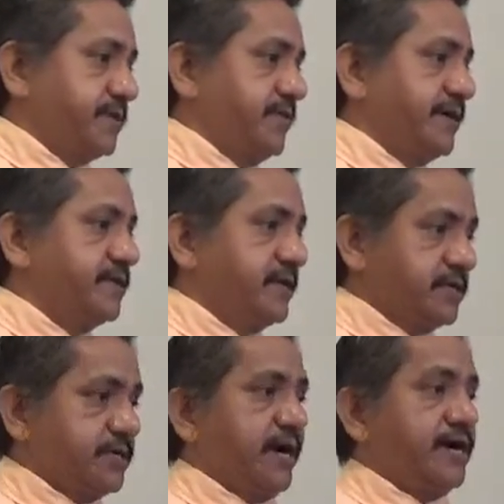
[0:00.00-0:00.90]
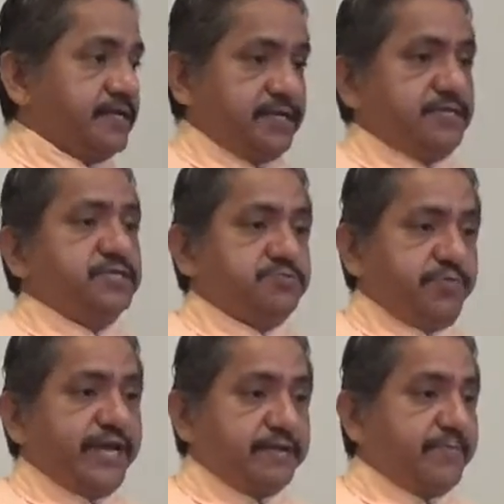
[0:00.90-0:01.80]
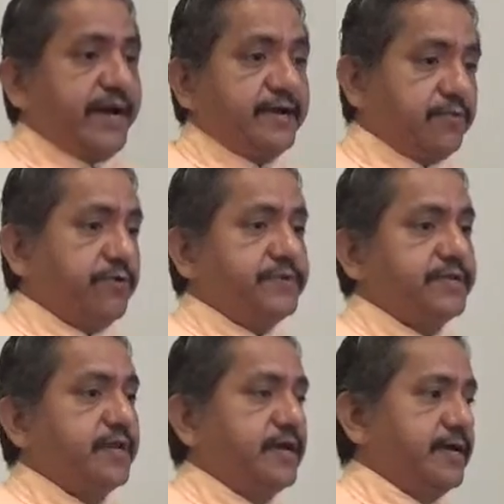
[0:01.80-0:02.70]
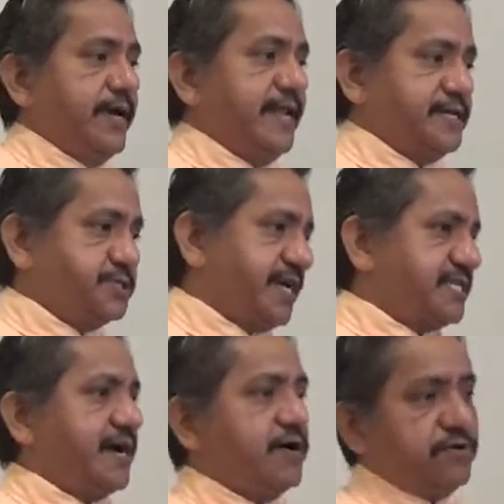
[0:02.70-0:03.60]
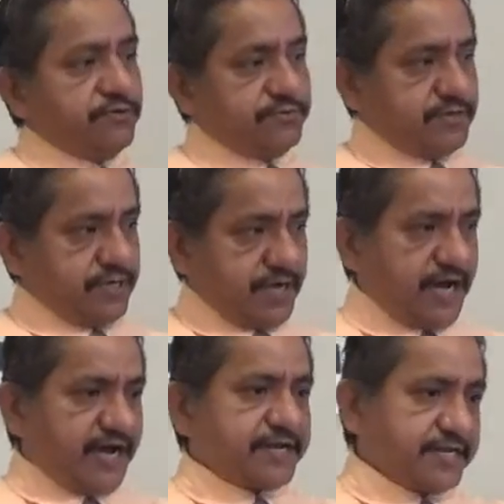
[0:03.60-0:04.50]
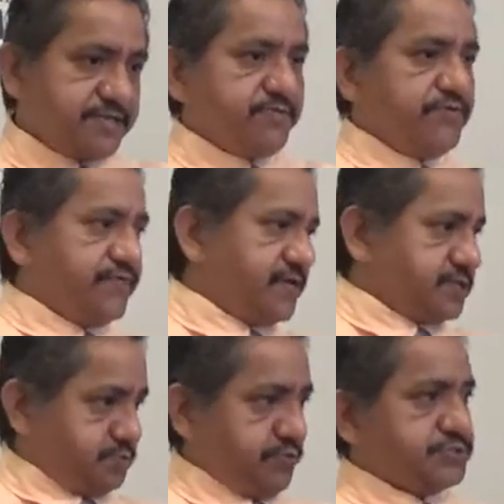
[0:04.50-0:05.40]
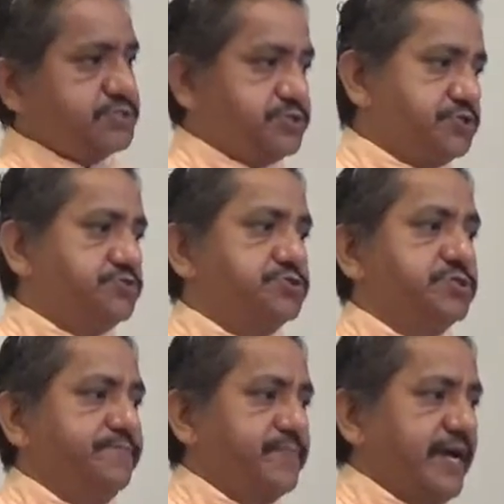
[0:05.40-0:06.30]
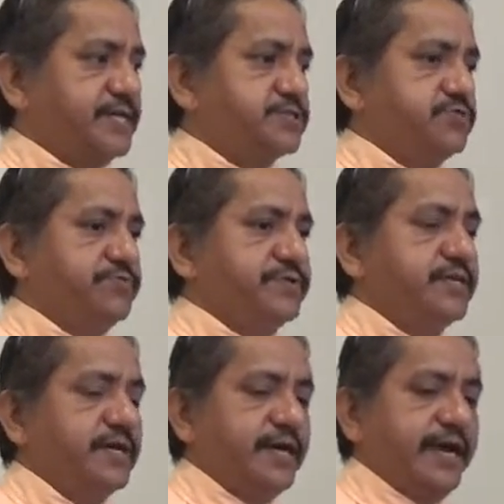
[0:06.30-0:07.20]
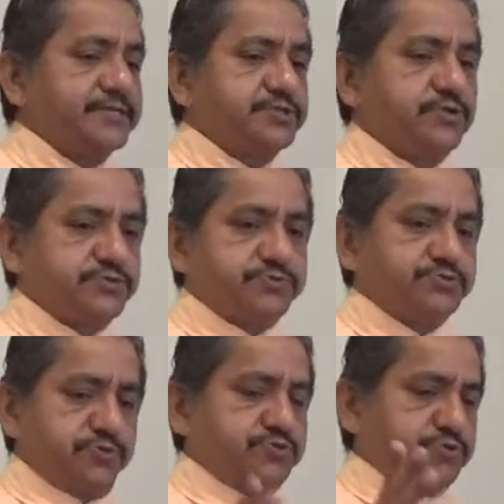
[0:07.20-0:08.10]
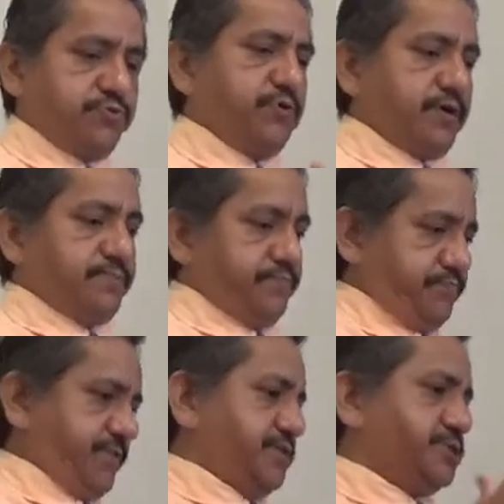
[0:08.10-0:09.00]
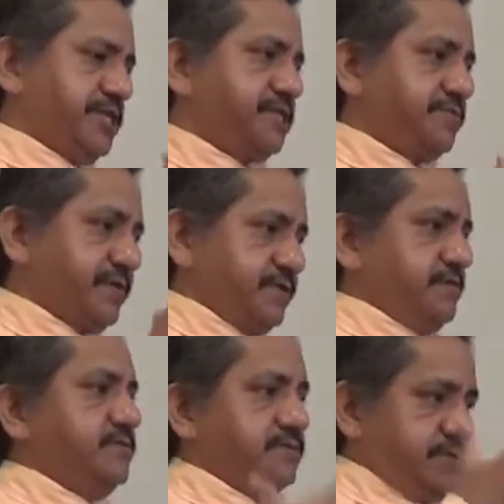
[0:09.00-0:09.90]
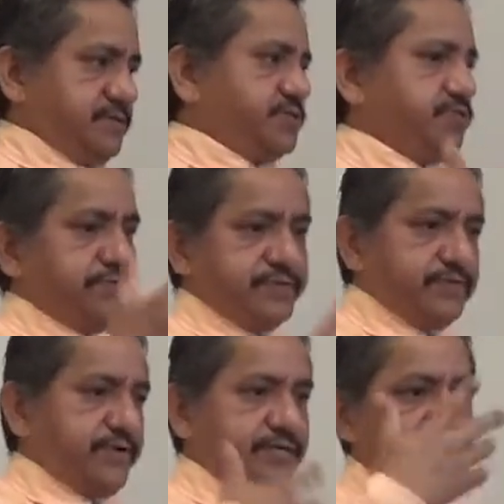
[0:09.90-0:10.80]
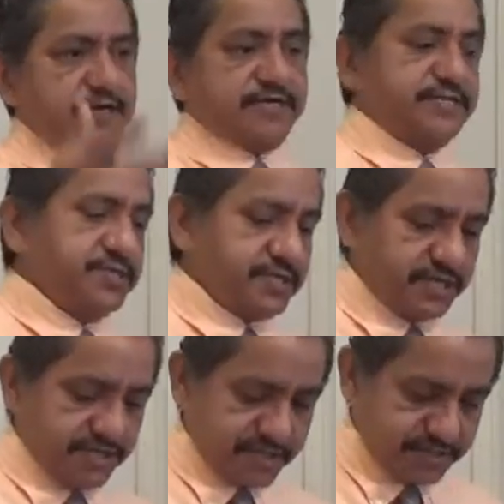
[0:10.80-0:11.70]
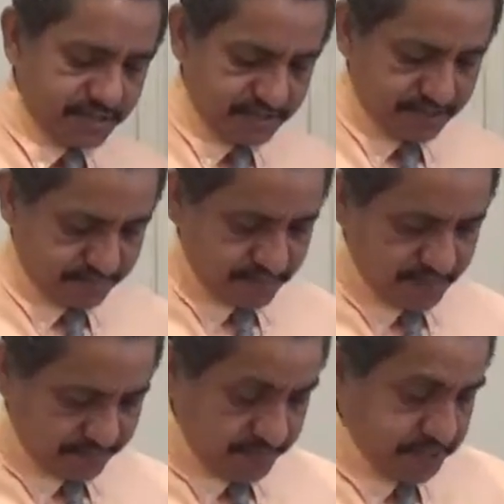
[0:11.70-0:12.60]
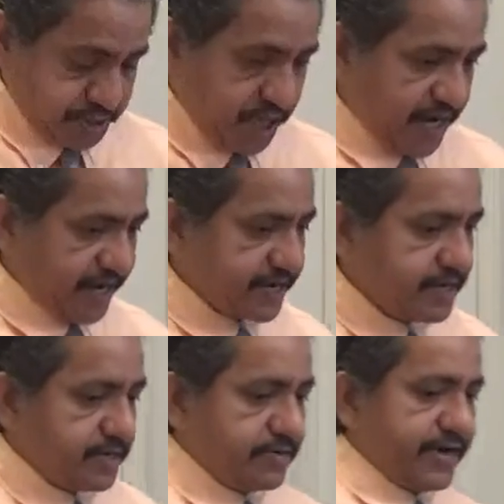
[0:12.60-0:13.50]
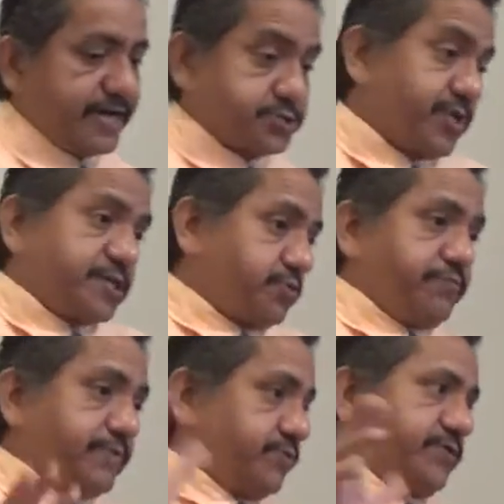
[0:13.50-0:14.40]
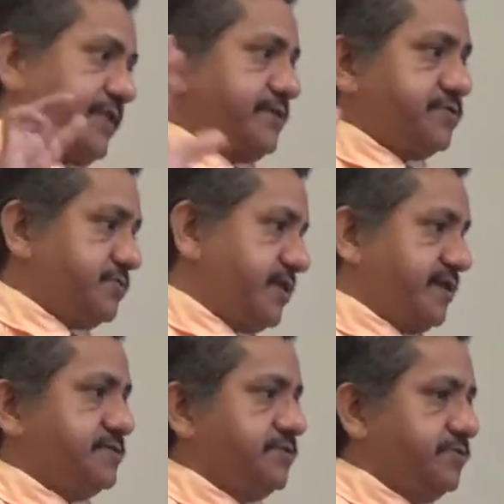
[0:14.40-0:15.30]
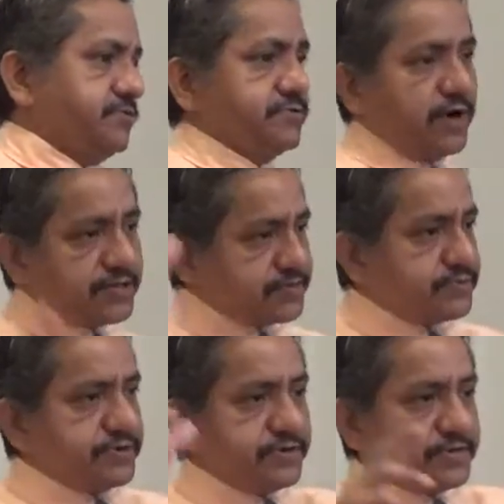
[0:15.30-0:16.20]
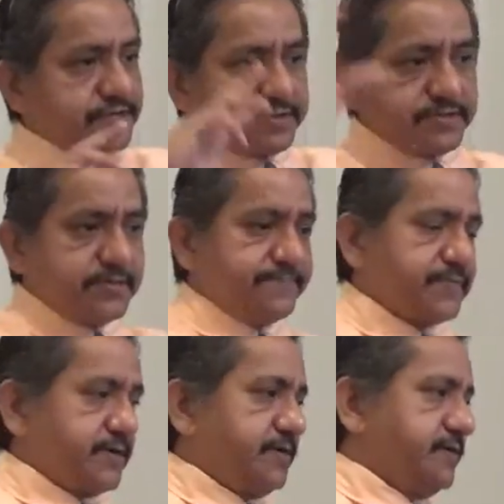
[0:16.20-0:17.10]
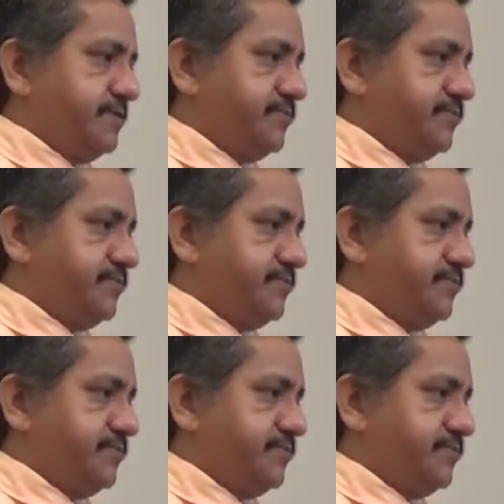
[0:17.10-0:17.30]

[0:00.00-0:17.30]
right? God, he, he's played by a woman, and actually that's how God in the movie is first introduced as a woman, and so so through a big chunk of it, it's a woman, right? And, and then, and, and, but it's God, right? And so that's where people are like, you know, God, you know, Hollywood and uh,